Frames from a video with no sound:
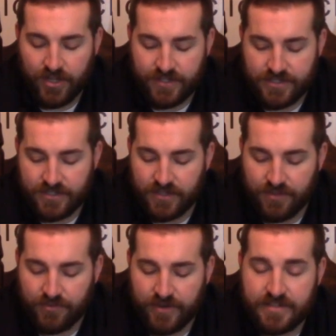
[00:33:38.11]
Sitting in the
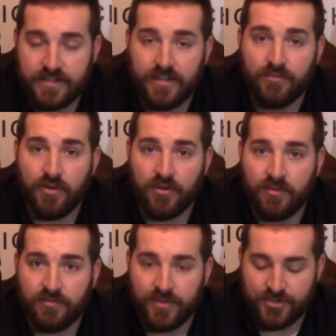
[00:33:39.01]
three seed, the runner
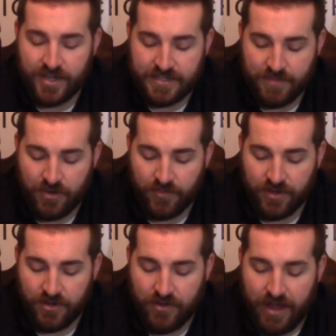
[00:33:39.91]
up from the Chess
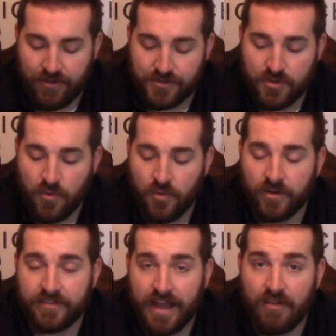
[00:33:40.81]
Montewiko, Alex
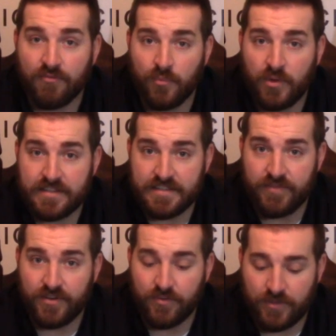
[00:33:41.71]
Horn, down from
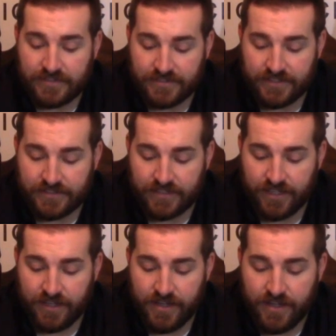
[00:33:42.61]
170 to 160.